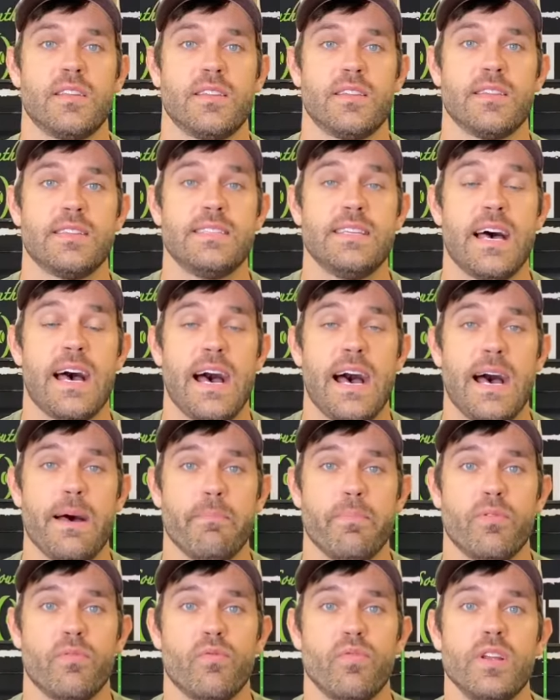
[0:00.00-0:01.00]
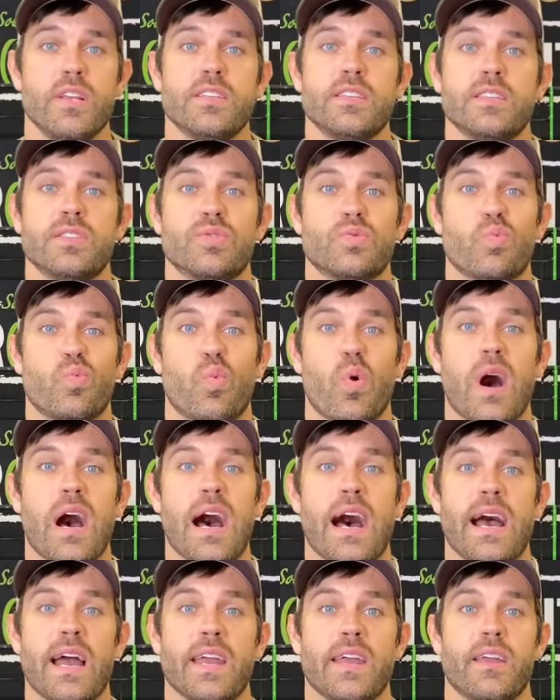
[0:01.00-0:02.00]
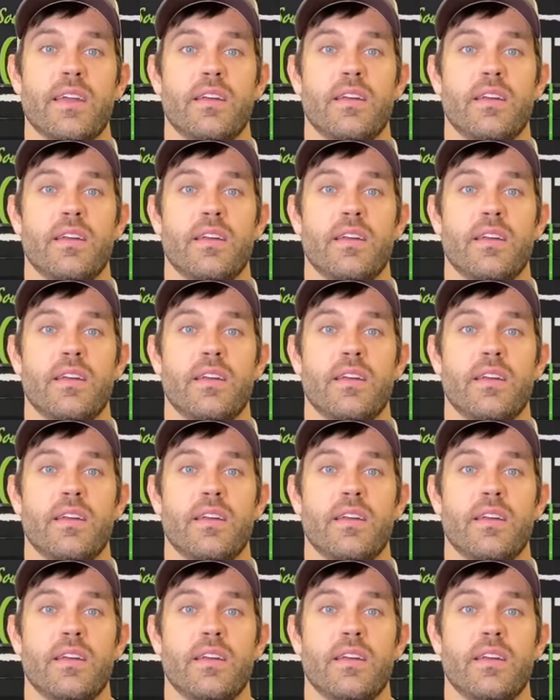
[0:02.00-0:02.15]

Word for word: the top reasons why